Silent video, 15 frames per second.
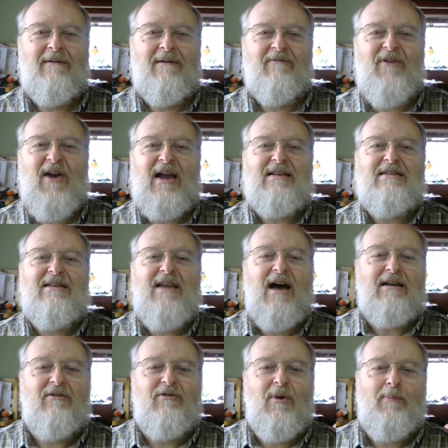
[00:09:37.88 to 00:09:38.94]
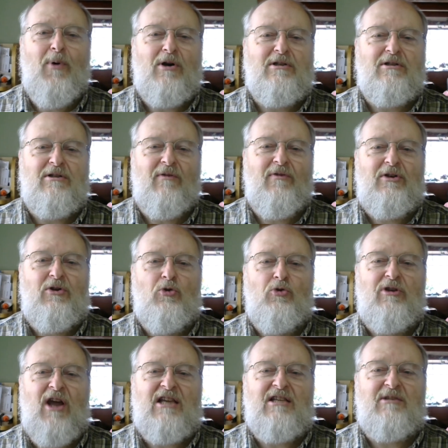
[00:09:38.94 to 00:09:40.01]
In fact, none of the books of the New
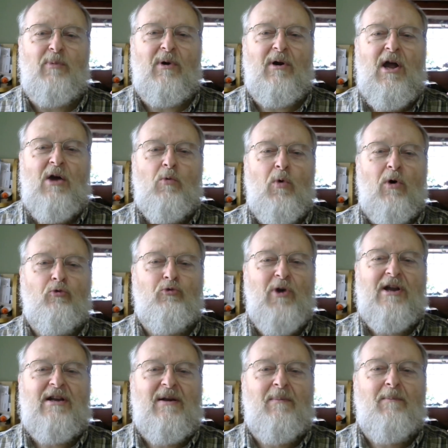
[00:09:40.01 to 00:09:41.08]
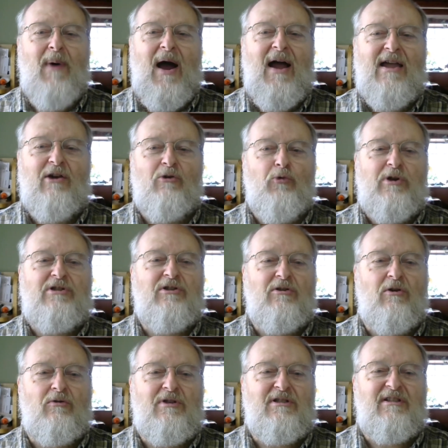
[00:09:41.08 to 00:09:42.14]
Testament were written by
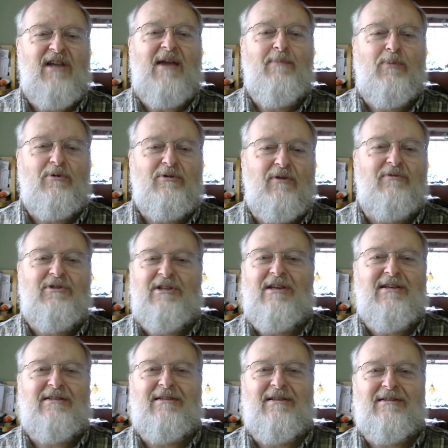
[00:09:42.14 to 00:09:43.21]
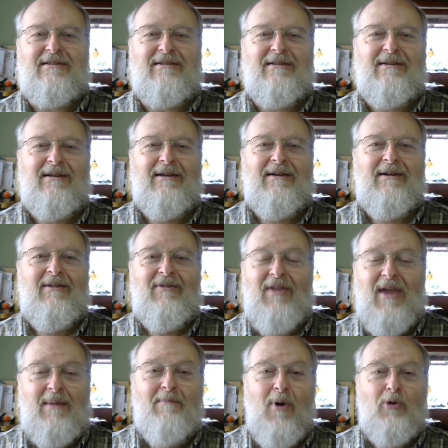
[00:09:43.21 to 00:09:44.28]
original disciples of Jesus.
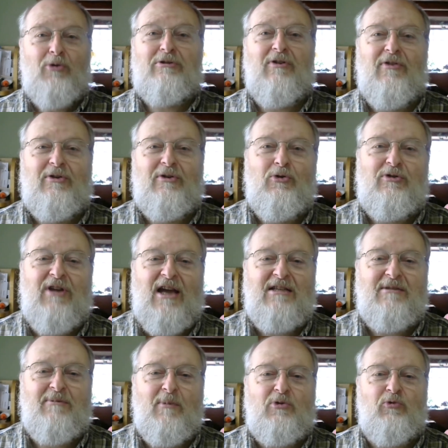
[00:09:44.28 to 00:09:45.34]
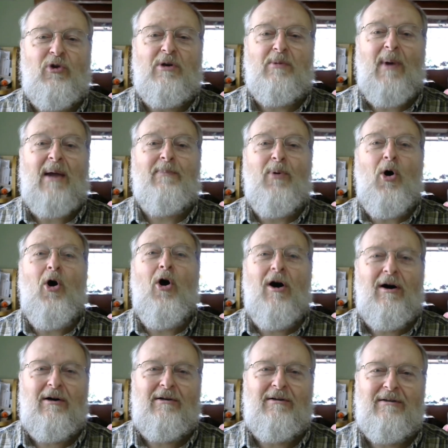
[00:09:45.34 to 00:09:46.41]
And most of the New Testament was written by
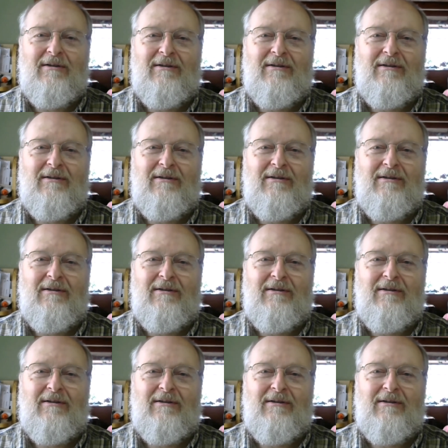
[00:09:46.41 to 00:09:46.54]
Paul,